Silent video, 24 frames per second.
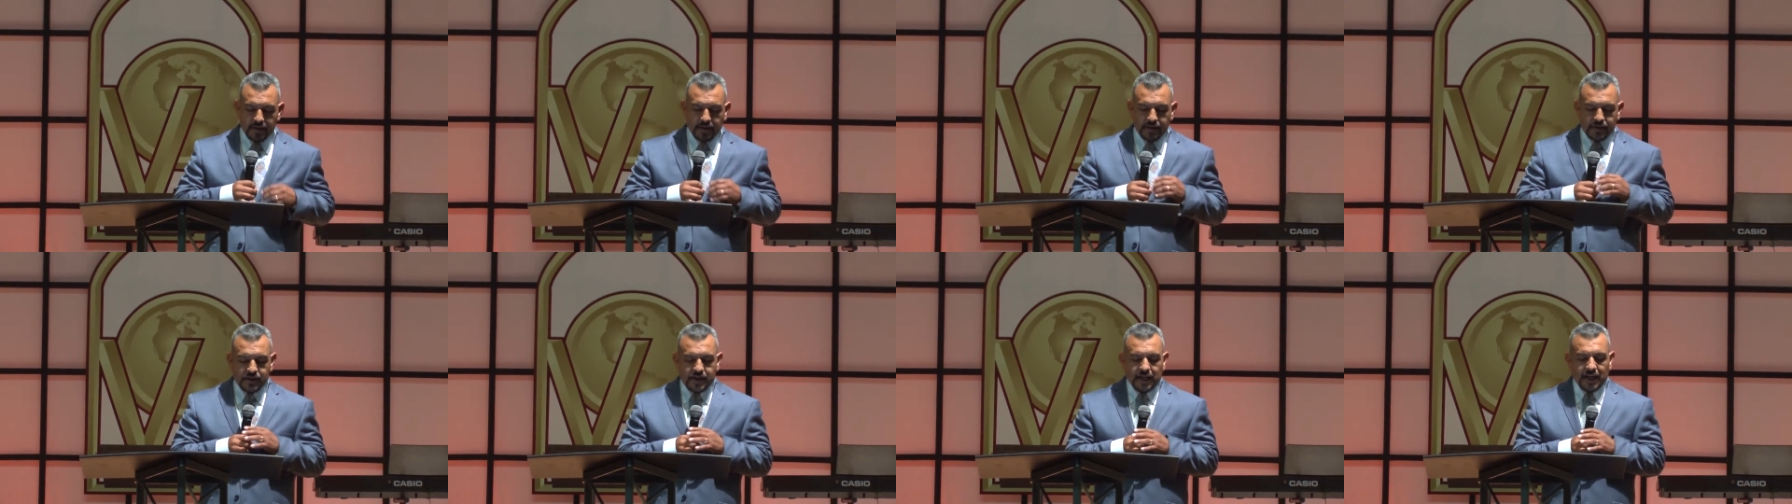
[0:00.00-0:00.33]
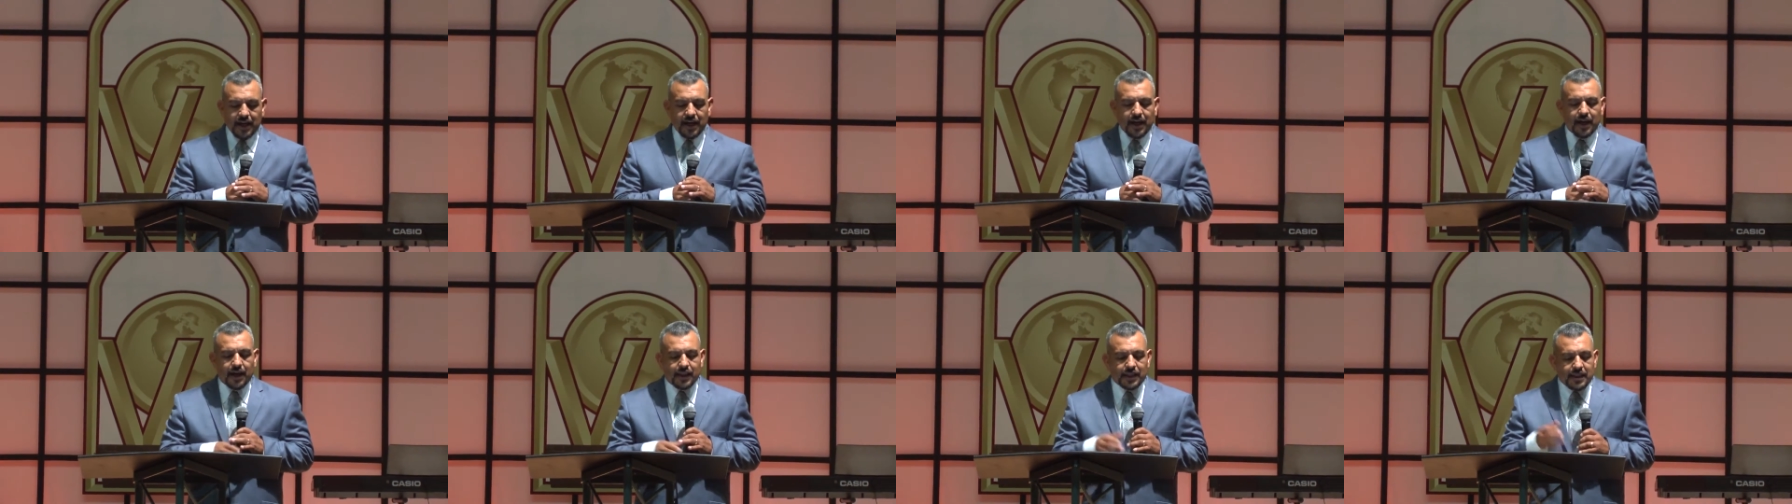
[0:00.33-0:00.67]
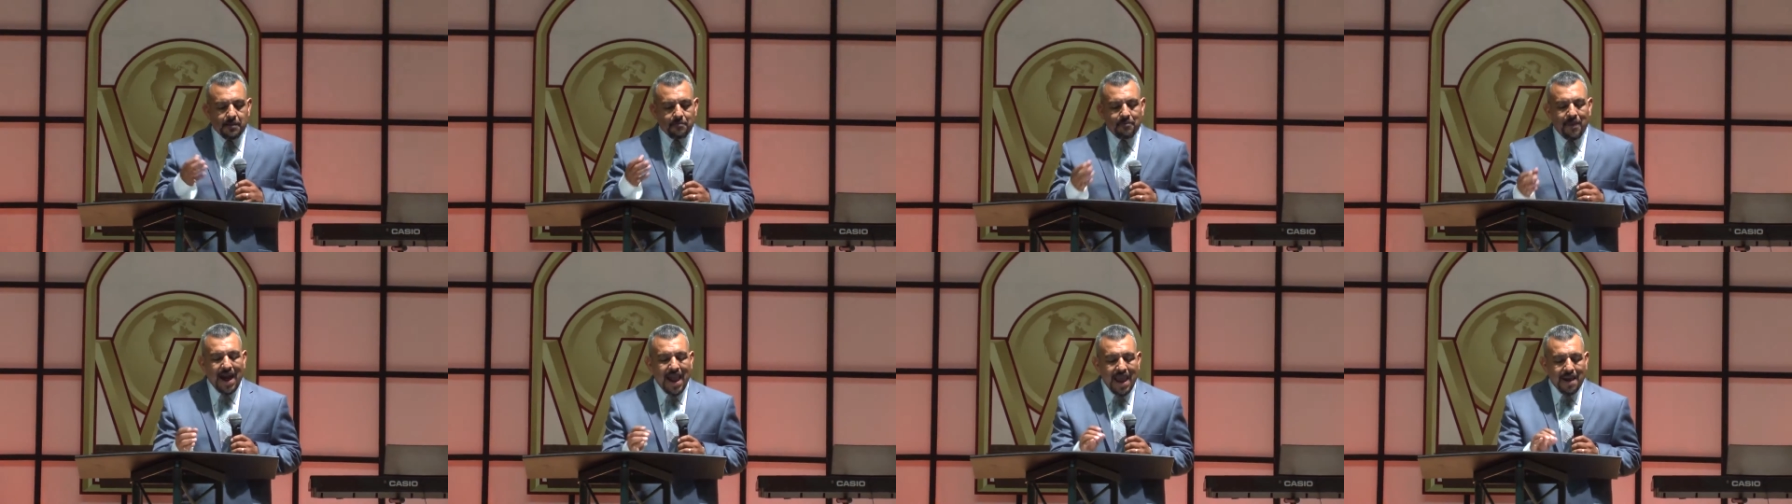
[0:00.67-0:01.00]
See,
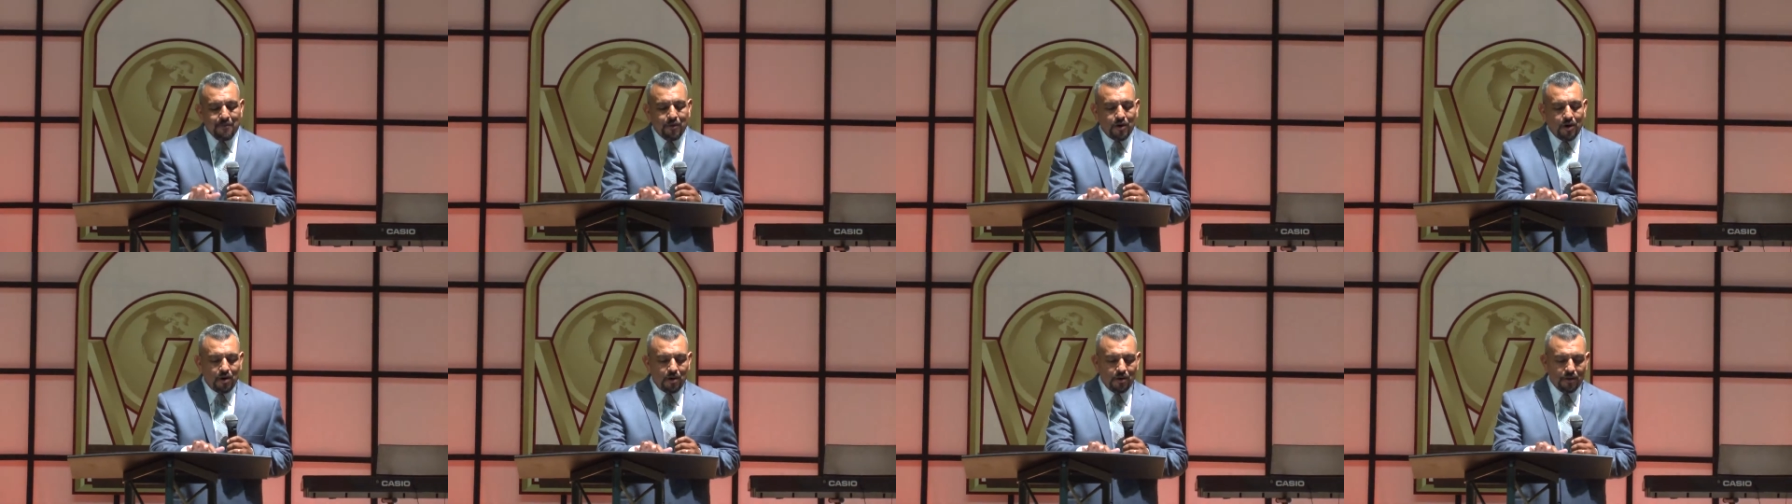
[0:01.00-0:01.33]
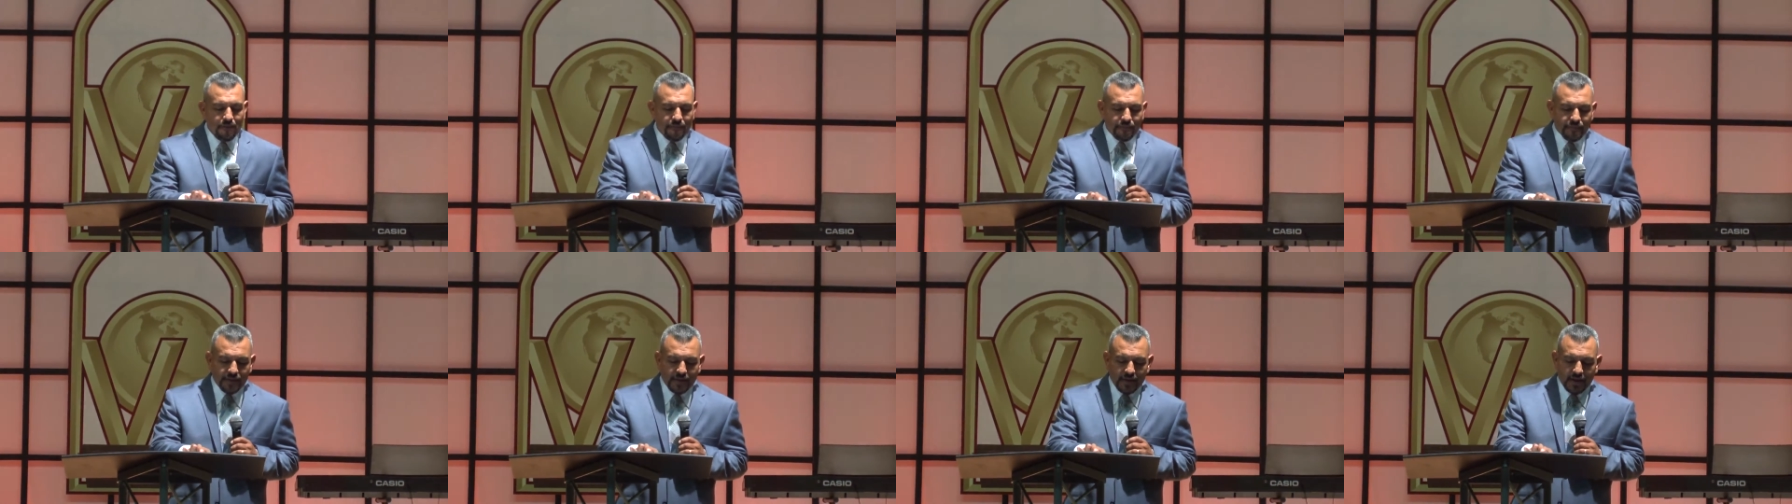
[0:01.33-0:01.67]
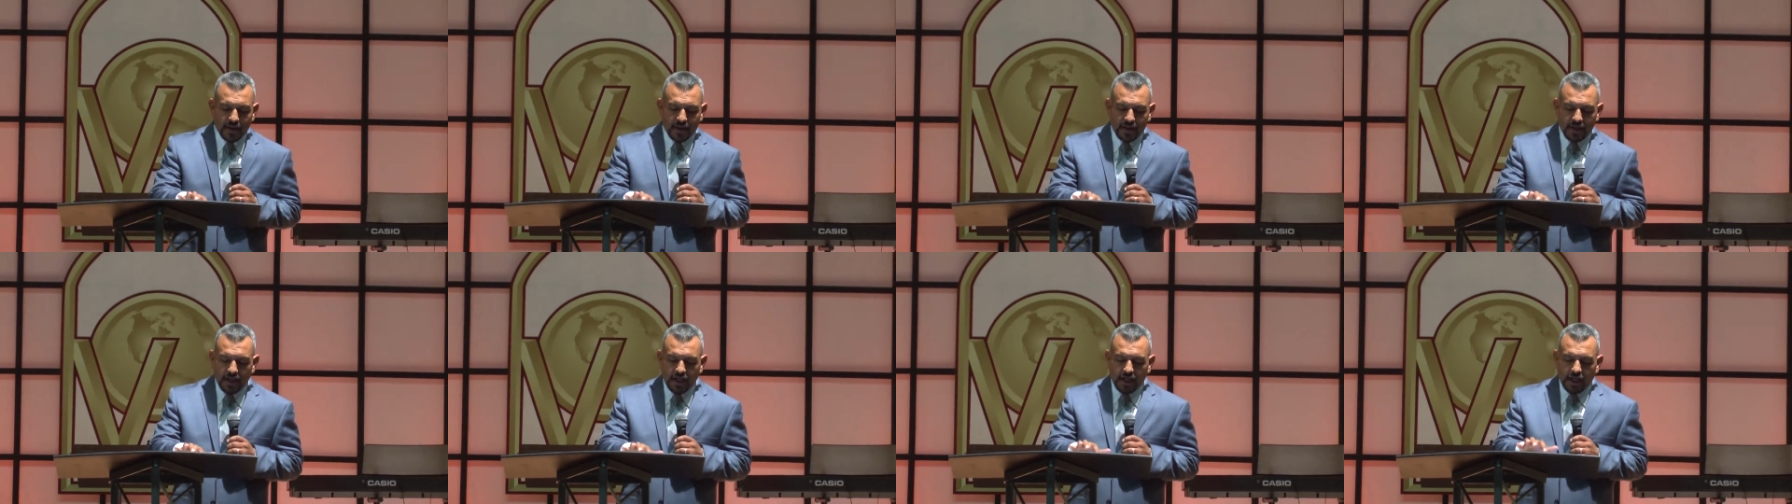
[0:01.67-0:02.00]
the Bible
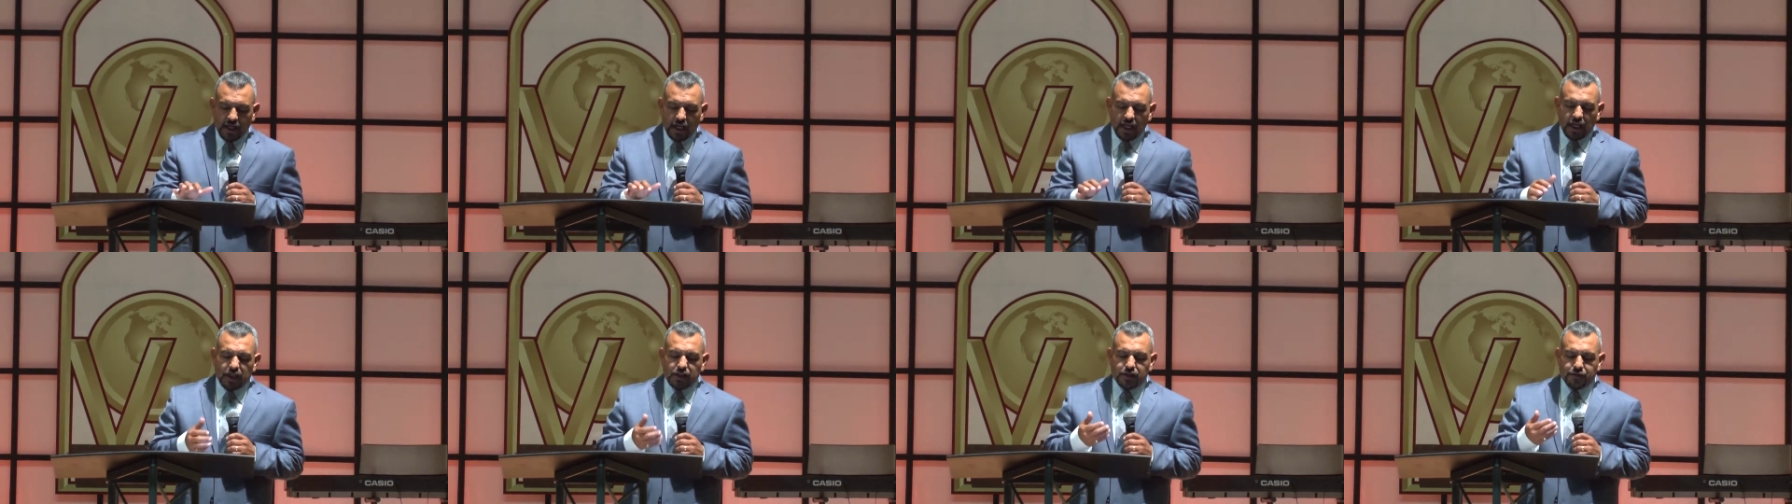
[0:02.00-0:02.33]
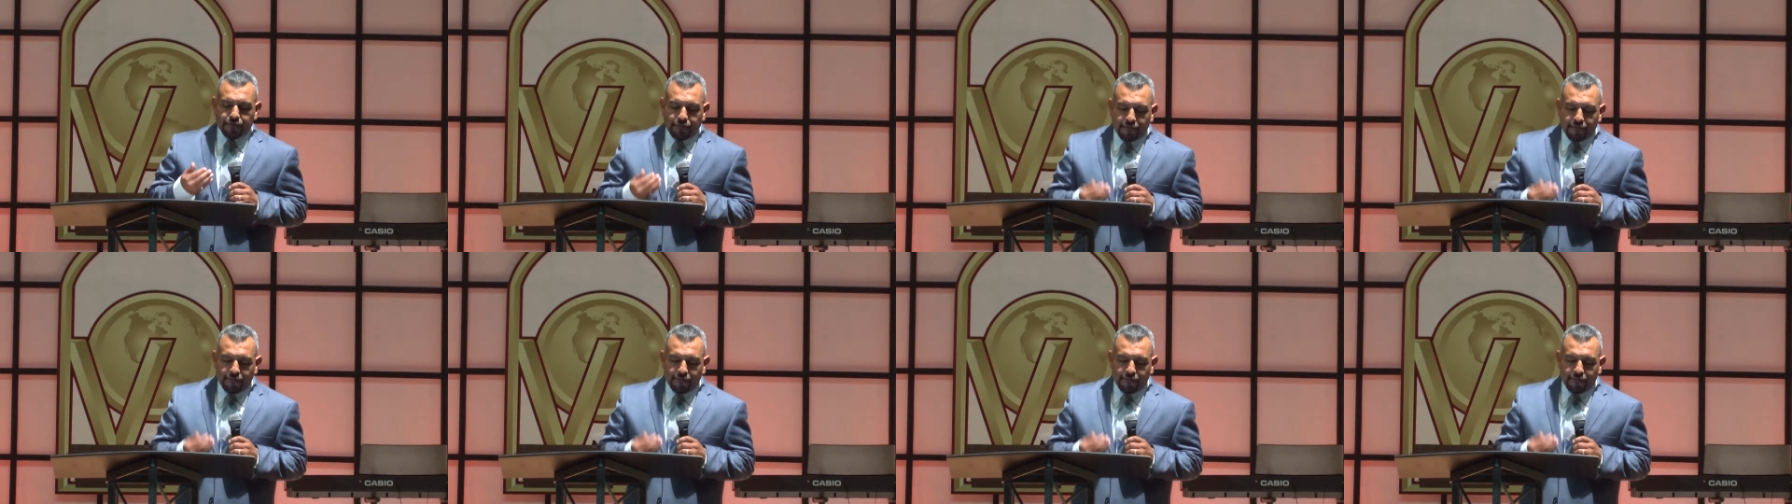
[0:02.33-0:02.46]
is